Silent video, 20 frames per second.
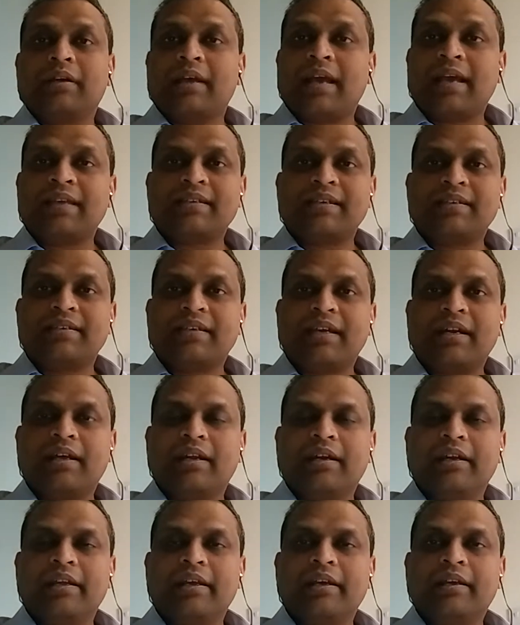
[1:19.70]
As I said
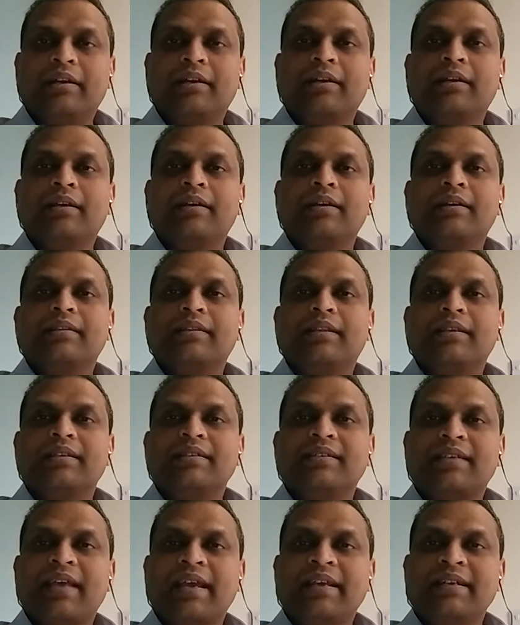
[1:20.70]
earlier, the
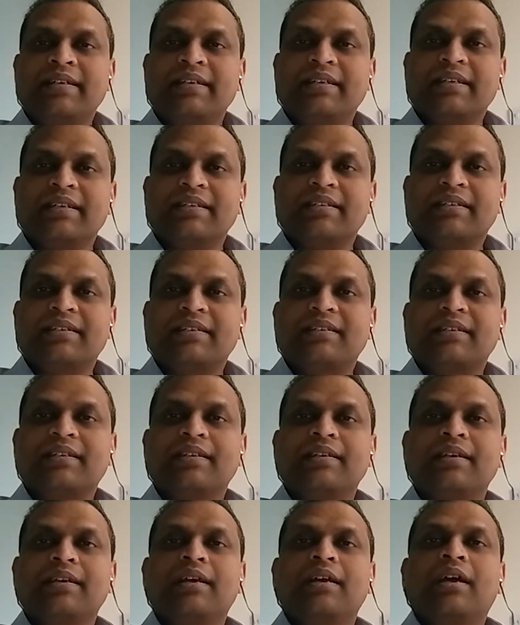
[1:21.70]
scientists
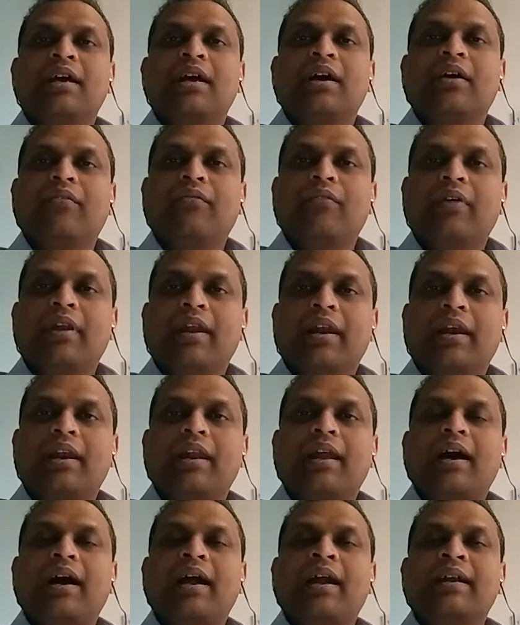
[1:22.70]
will
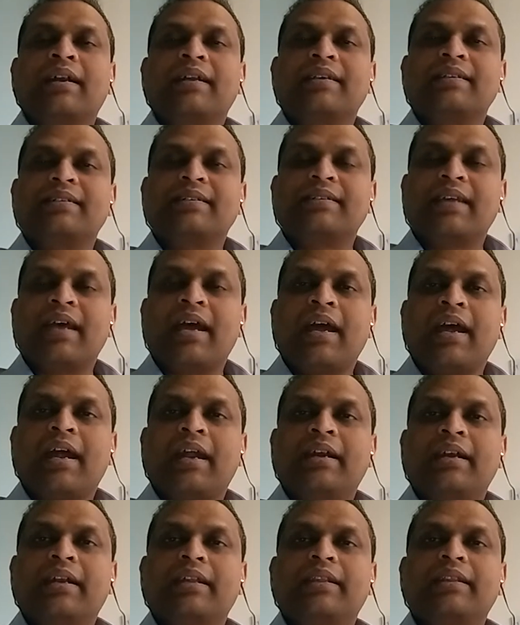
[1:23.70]

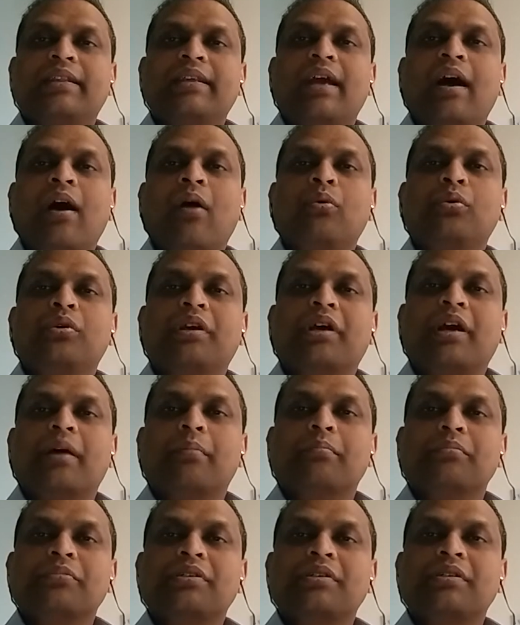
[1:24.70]
understand the
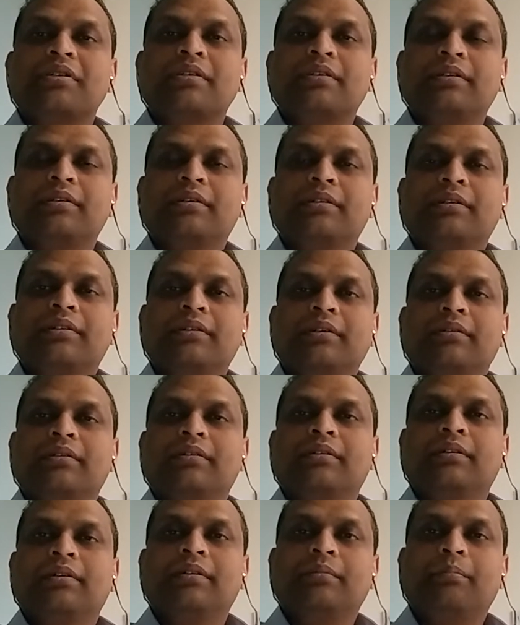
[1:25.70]
outcomes
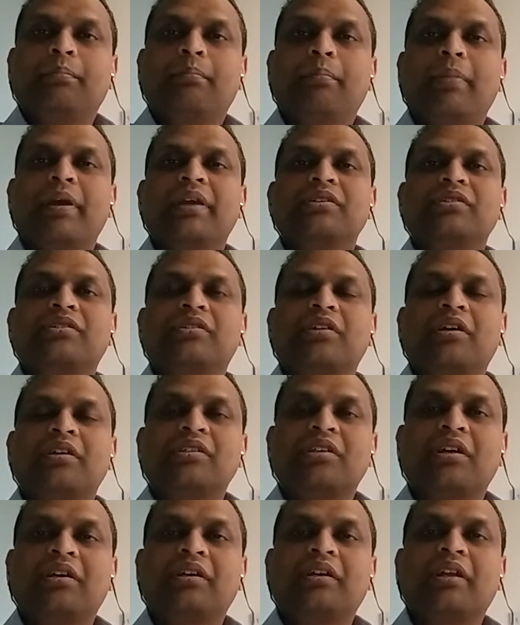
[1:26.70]
based on
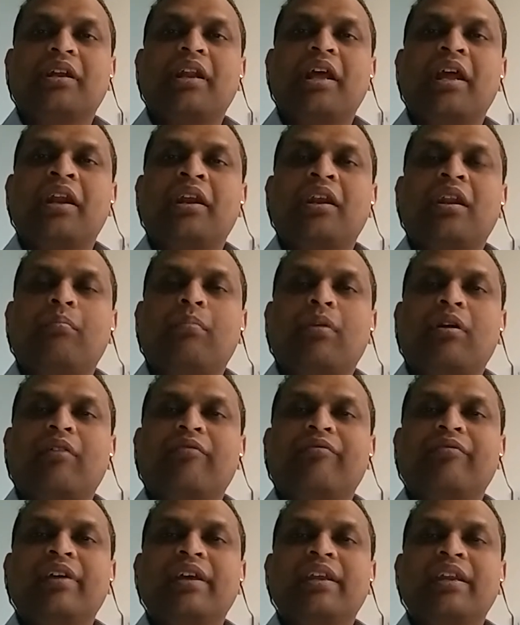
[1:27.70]
certain n number of
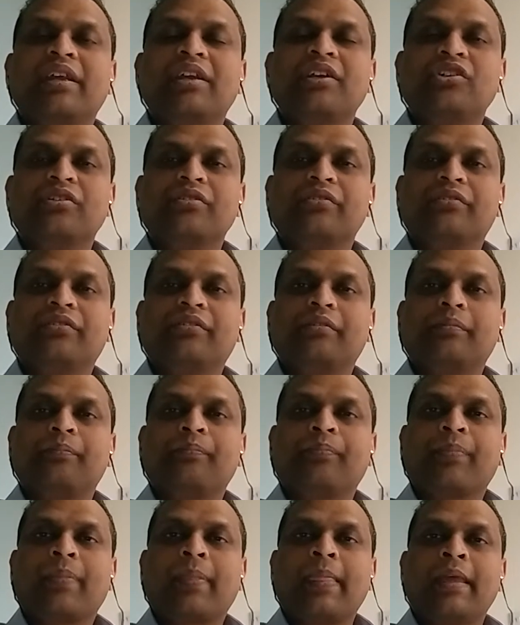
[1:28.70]
variations.
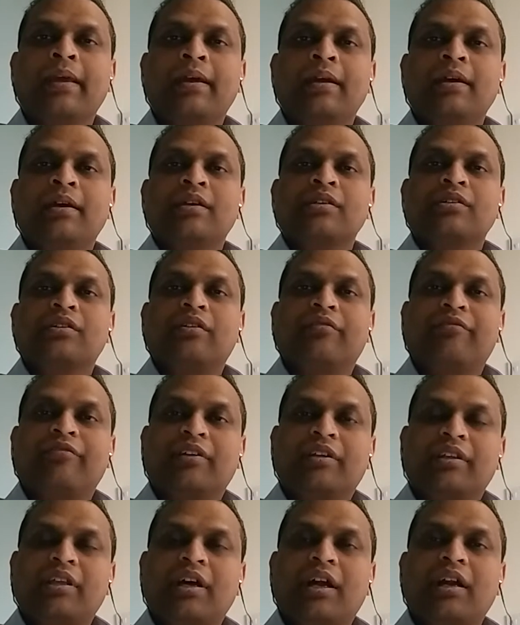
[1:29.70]
So
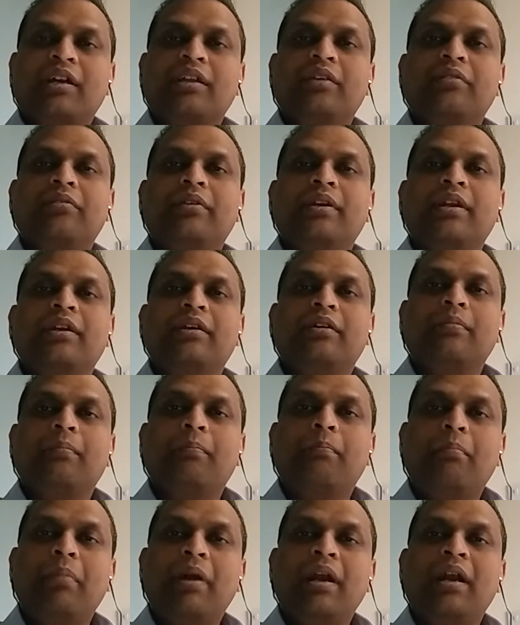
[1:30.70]
for that you need to
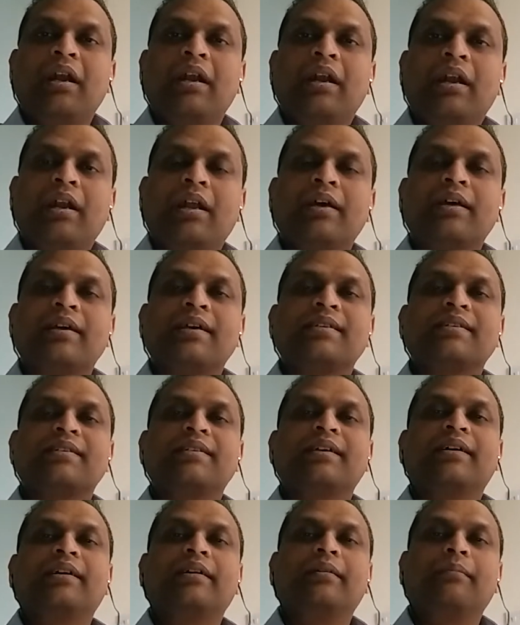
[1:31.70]
build
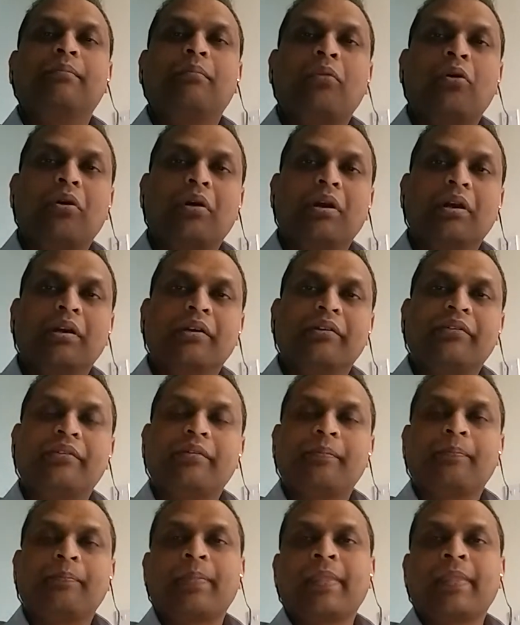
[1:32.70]
certain models.